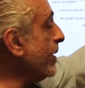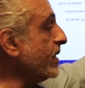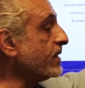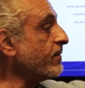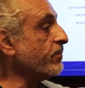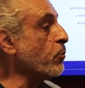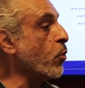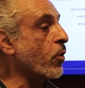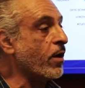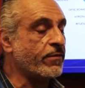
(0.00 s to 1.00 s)
is
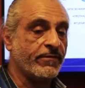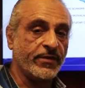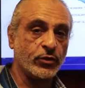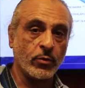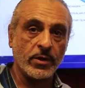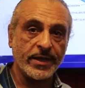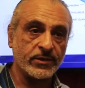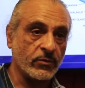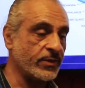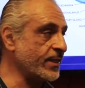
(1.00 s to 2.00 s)
more of a visual
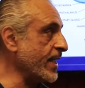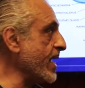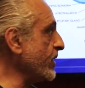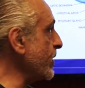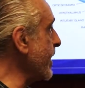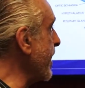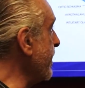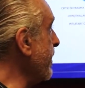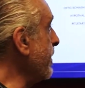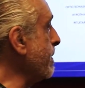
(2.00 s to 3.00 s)

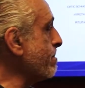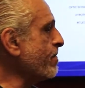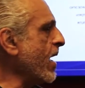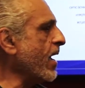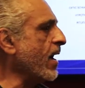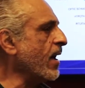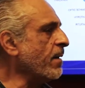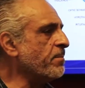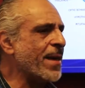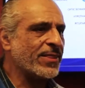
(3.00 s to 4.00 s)
association.
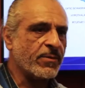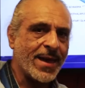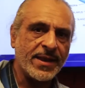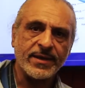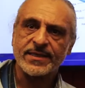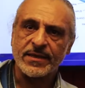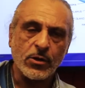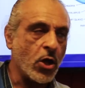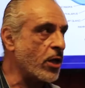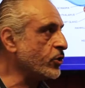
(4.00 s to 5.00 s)
Mathematics
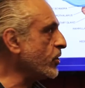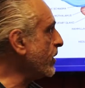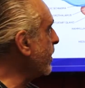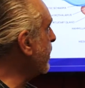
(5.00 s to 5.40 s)
and logic